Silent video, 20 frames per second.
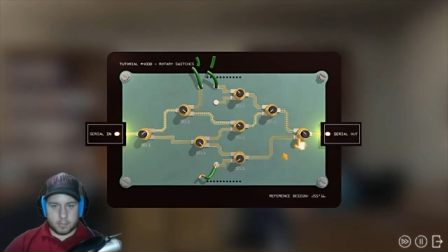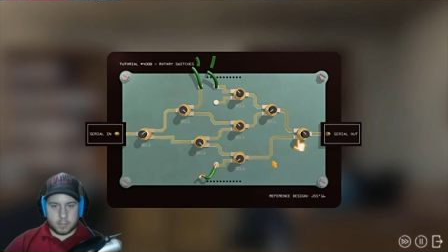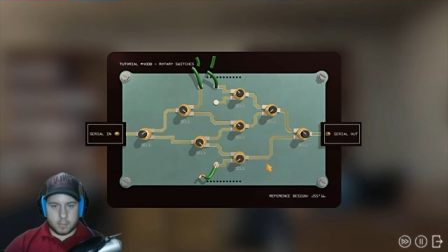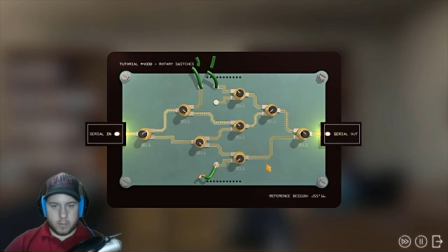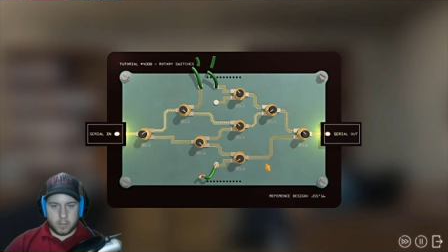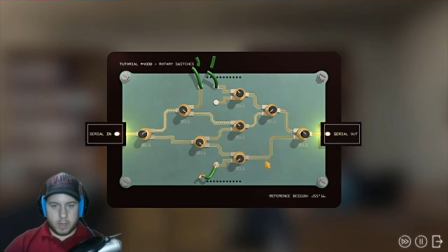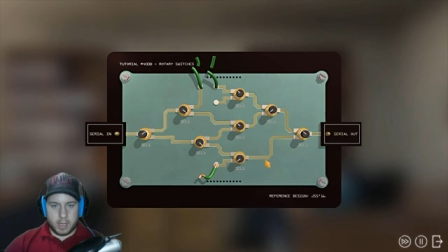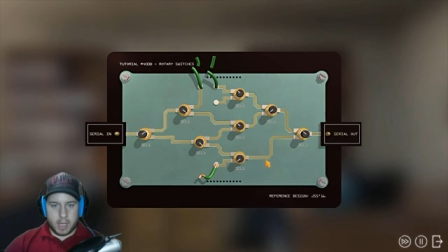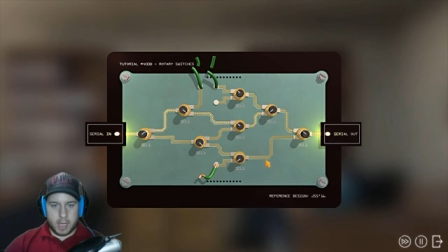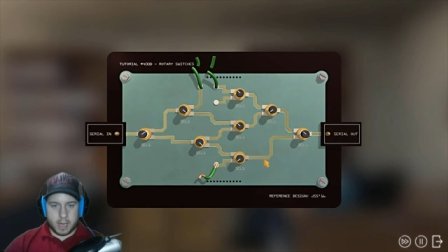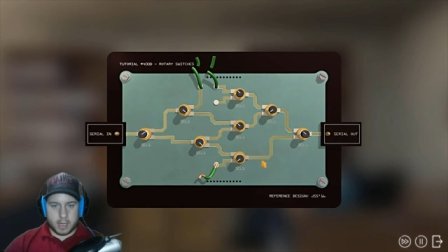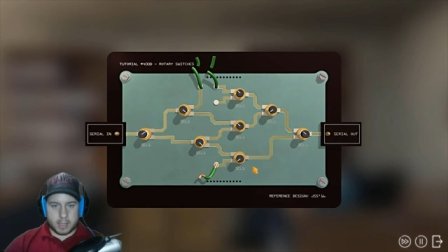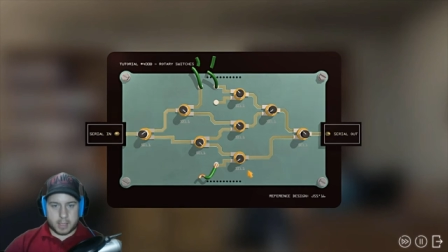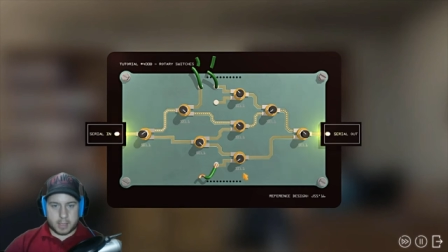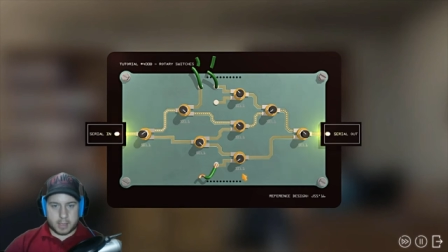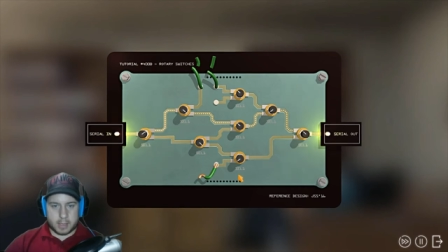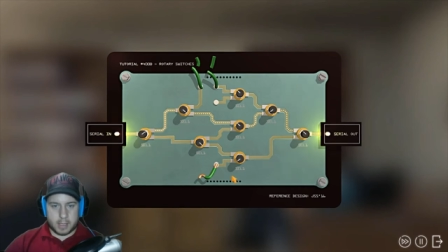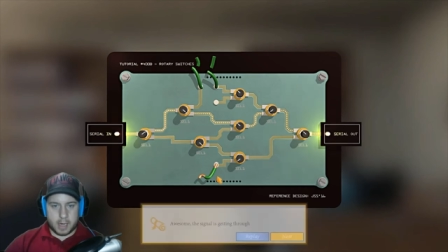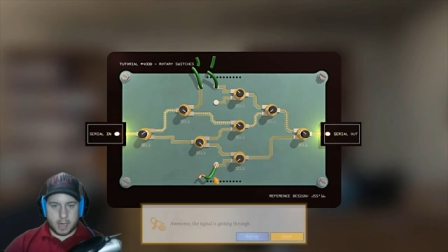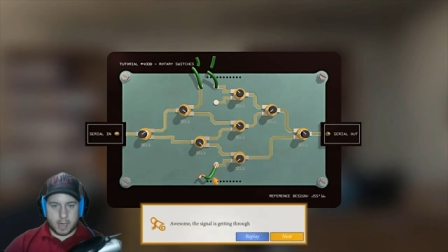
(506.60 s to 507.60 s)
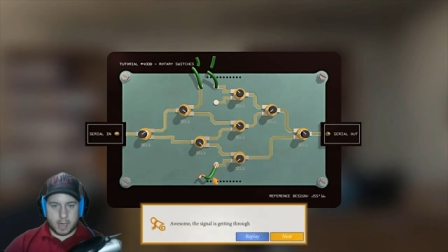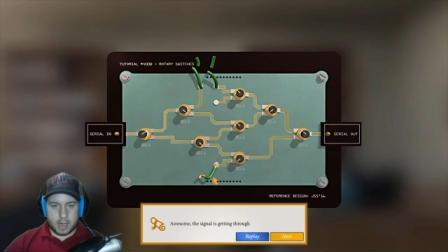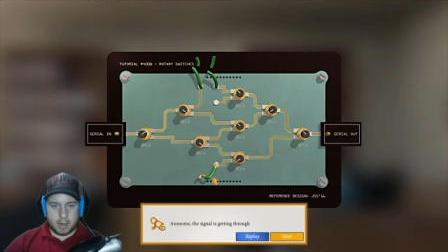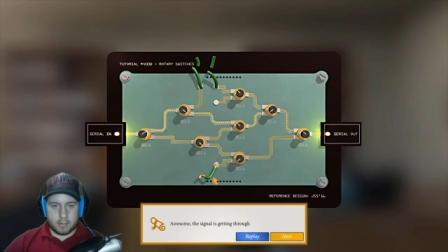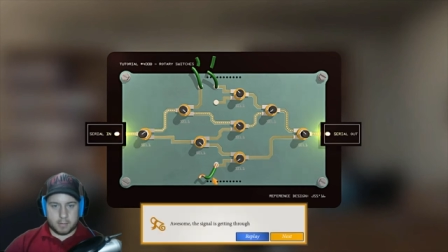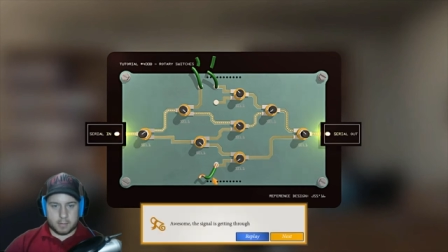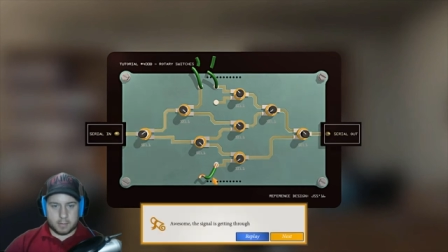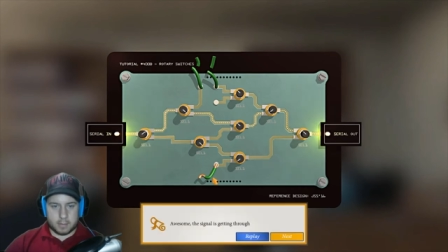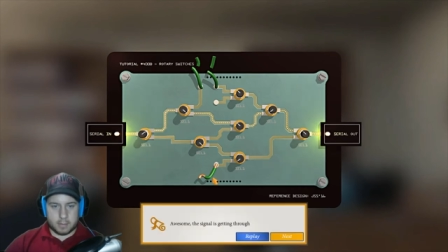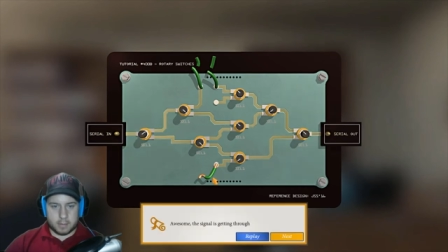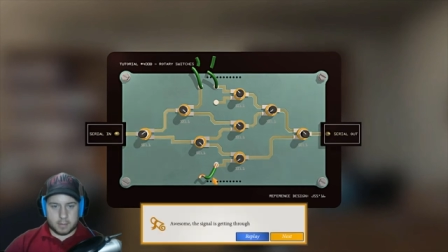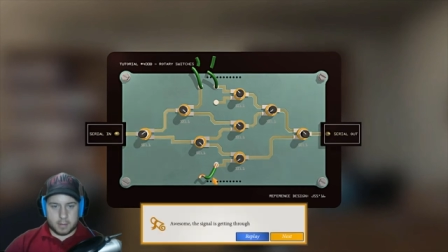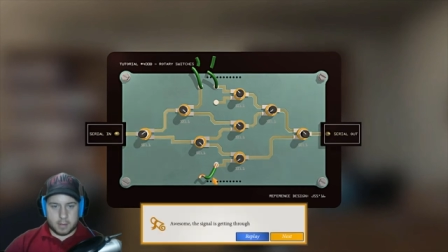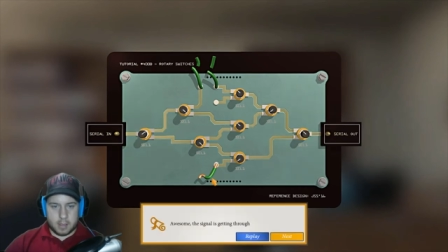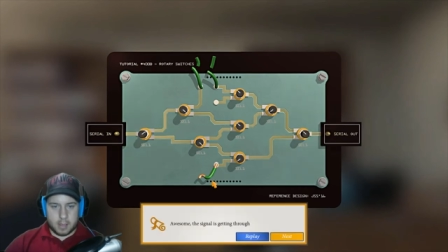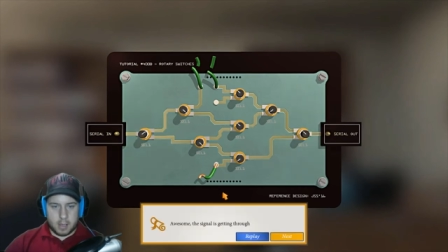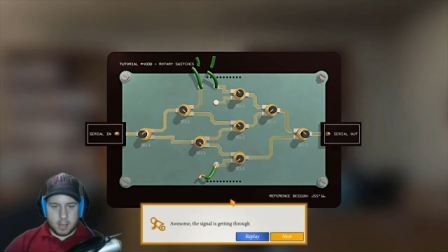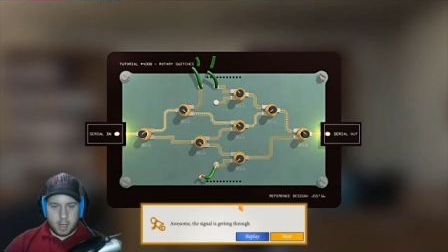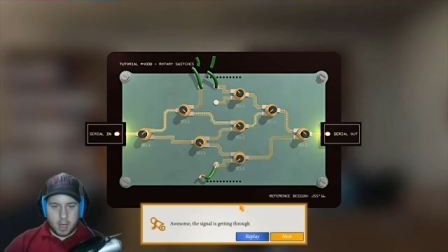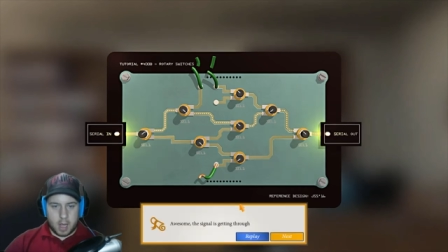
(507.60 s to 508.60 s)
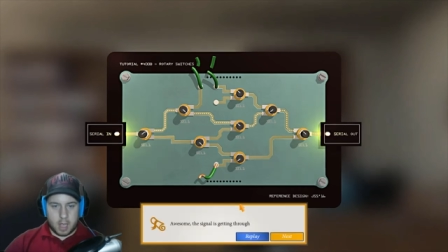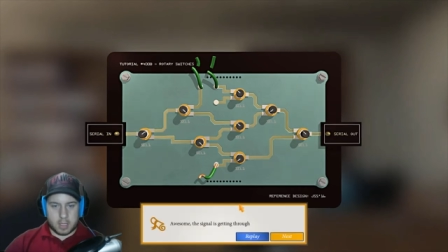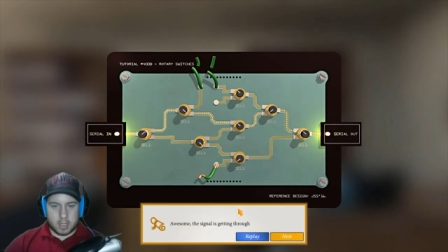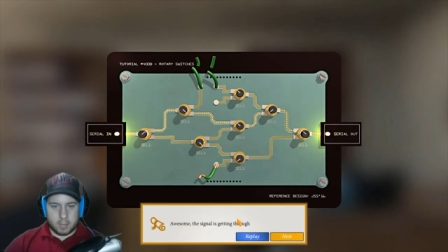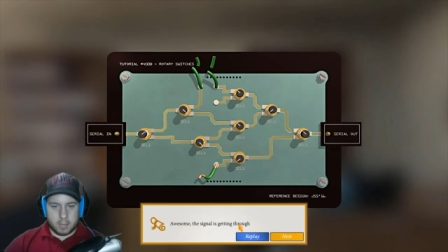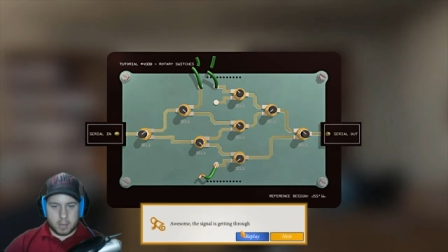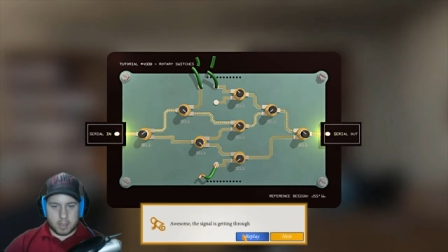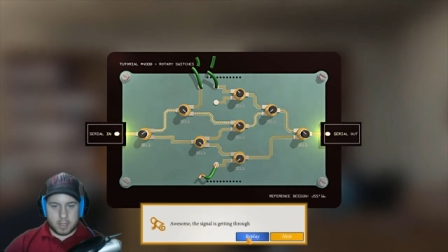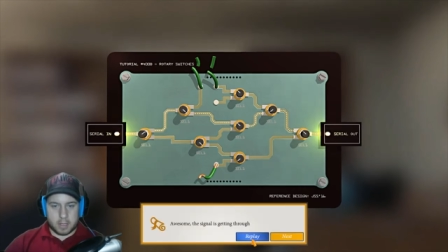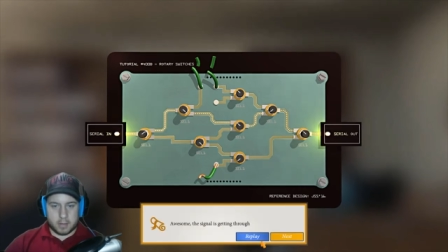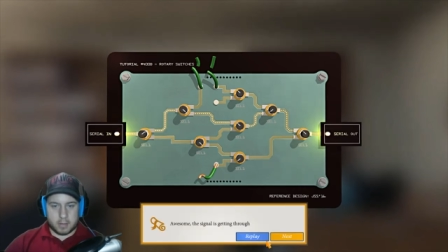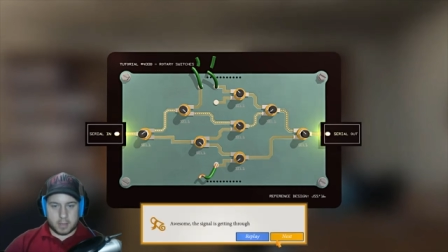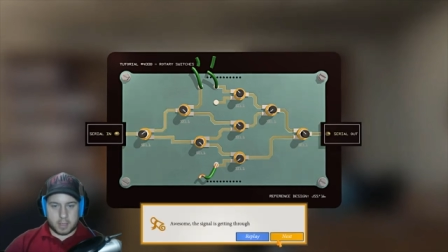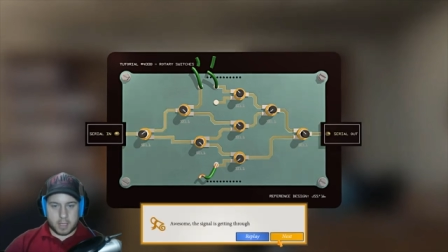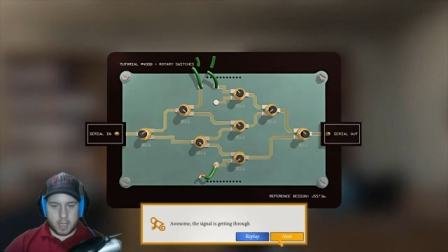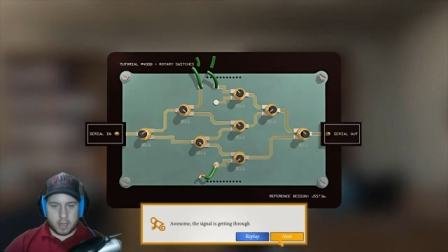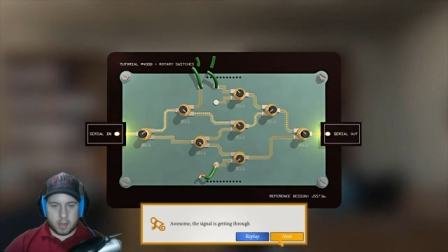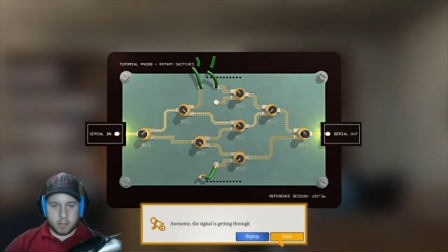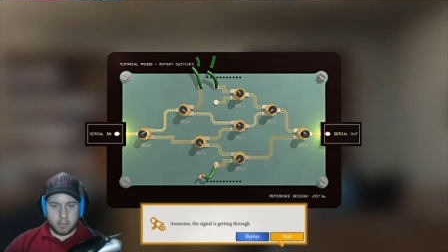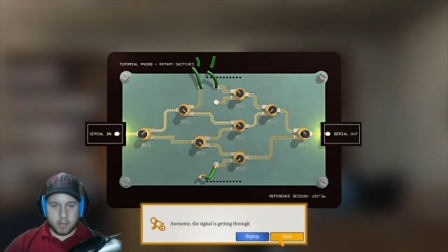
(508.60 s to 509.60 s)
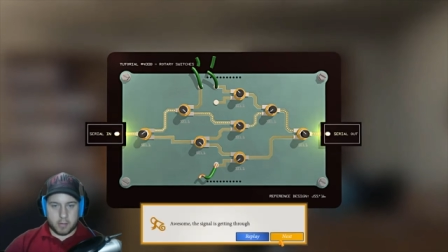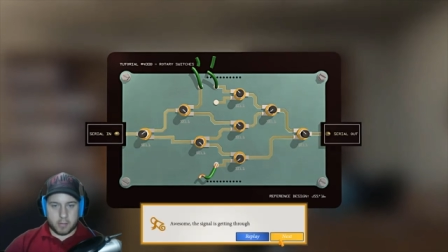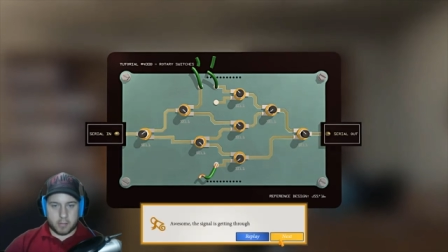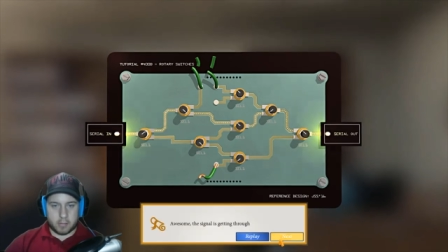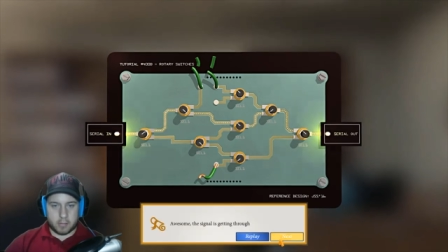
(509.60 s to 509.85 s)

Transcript: We did it. There you go. Awesome. The signal's getting through.